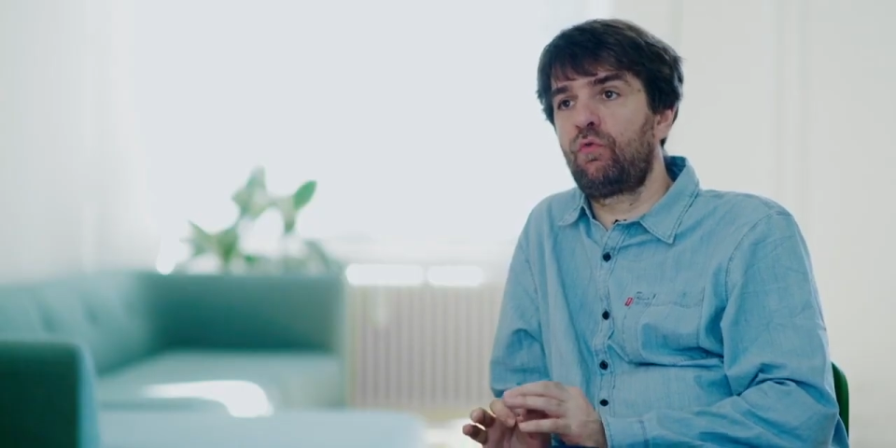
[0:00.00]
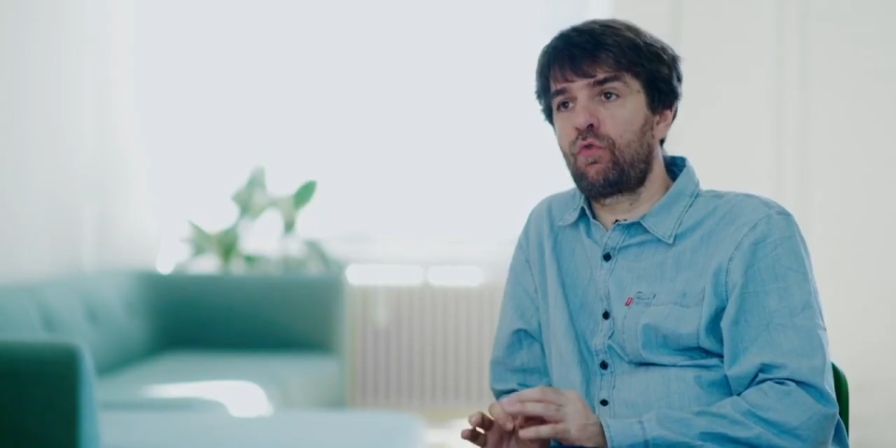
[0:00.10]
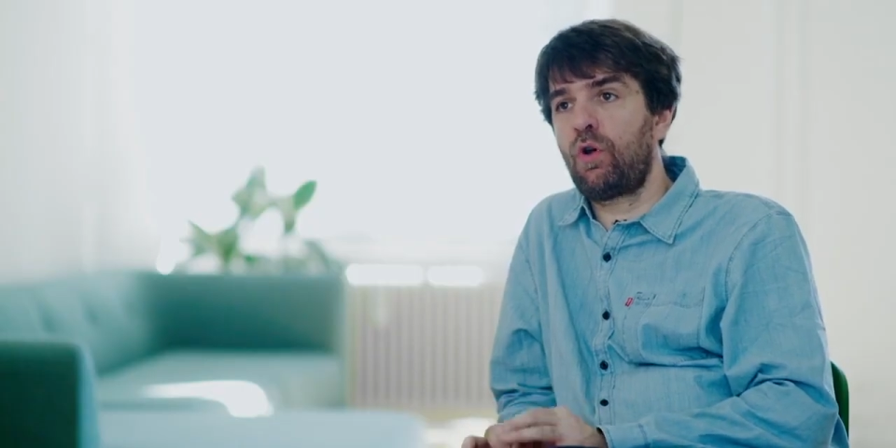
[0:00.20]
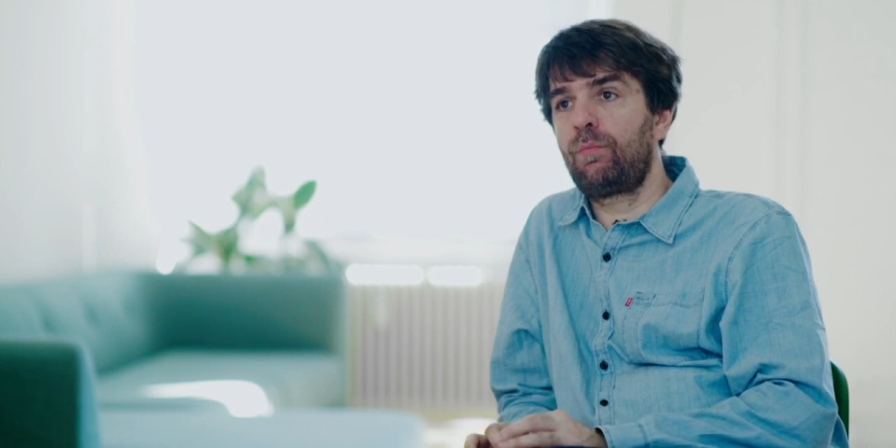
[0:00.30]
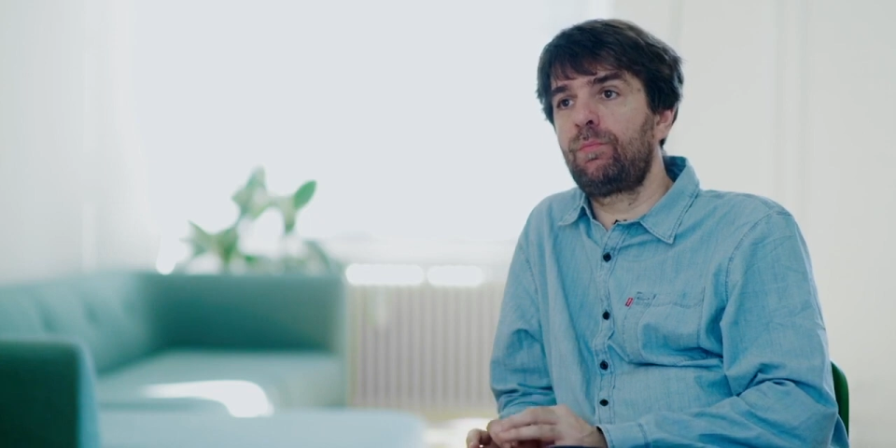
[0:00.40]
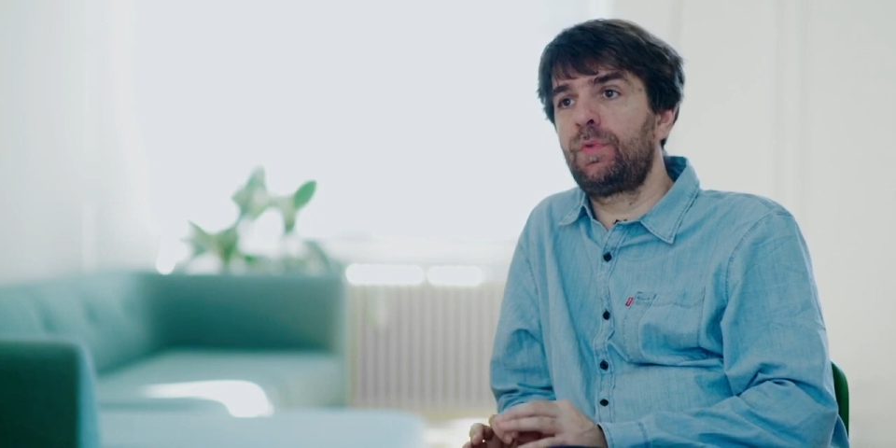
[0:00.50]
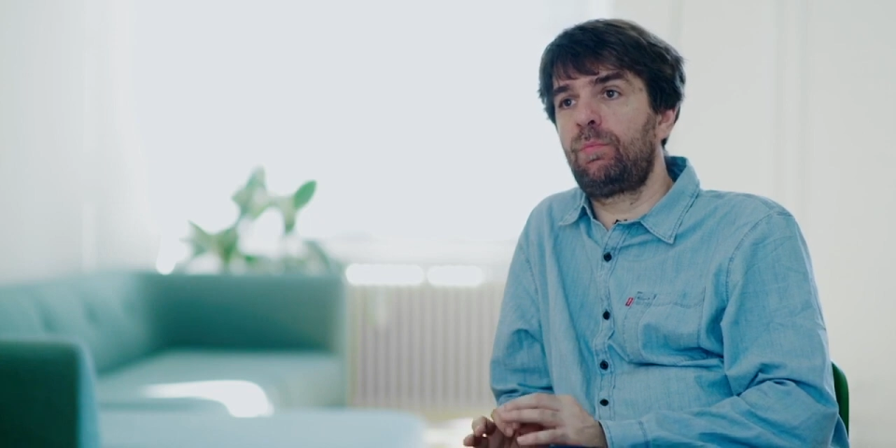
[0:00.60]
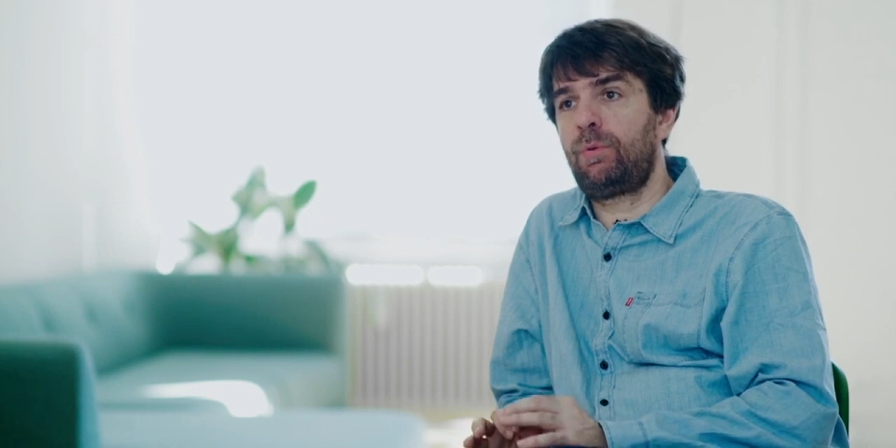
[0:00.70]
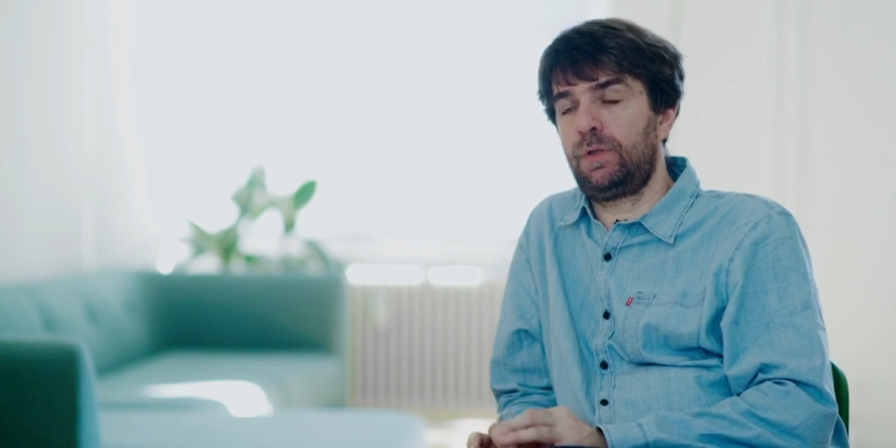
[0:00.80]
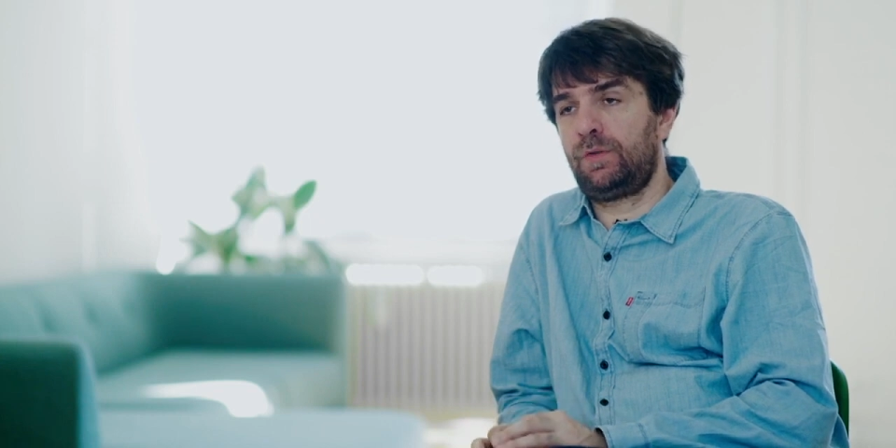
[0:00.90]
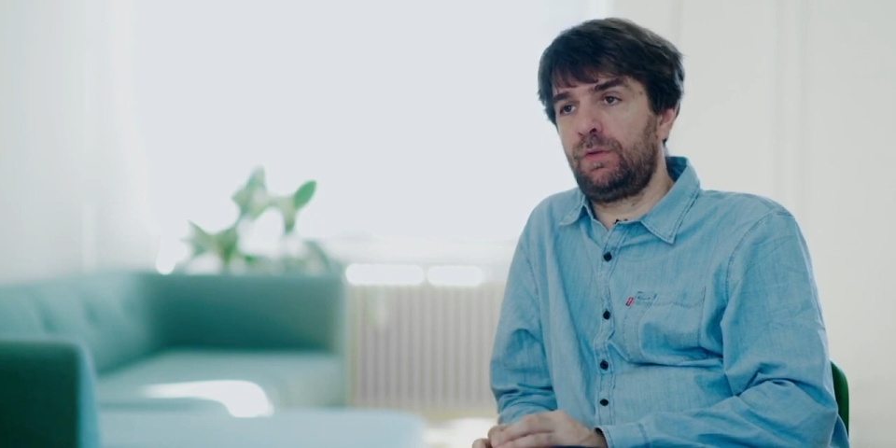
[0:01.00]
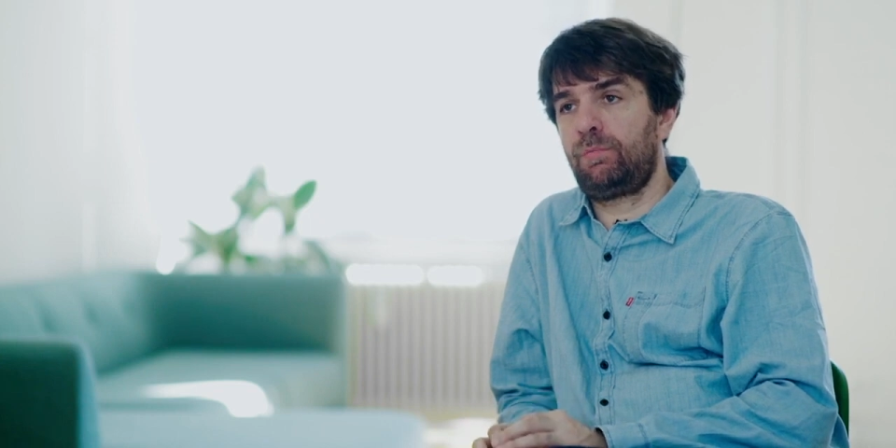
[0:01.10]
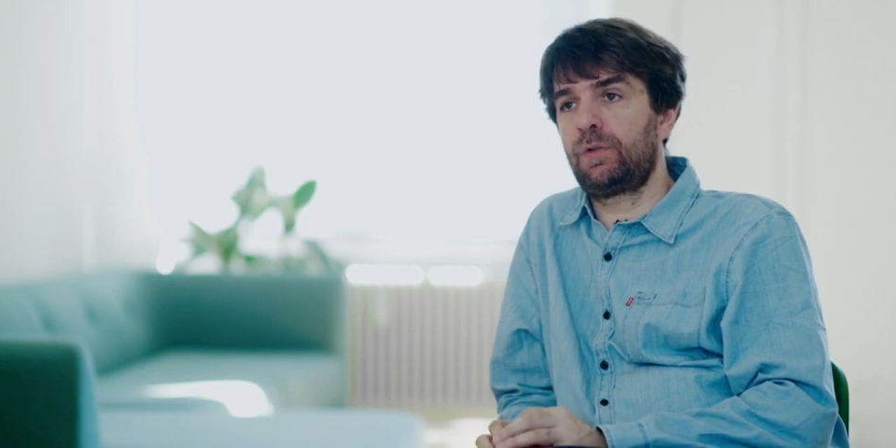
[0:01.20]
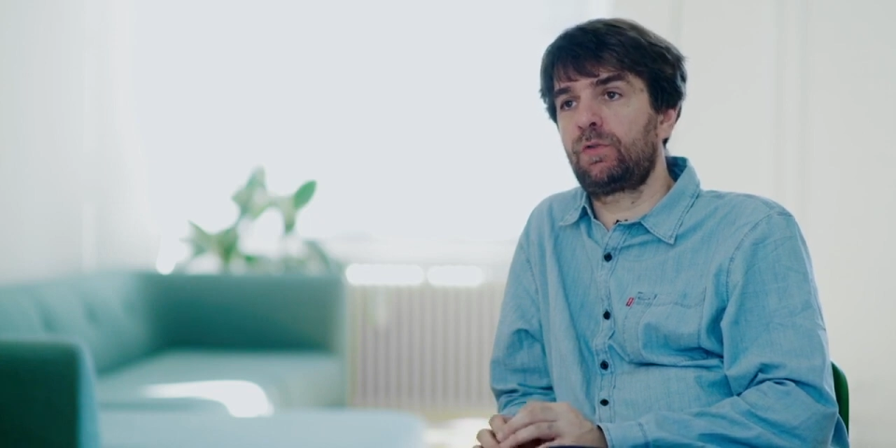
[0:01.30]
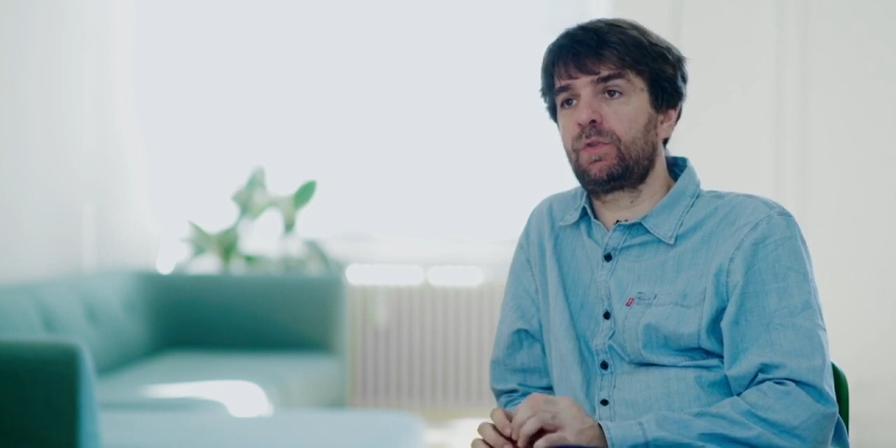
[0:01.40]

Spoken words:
from the principles of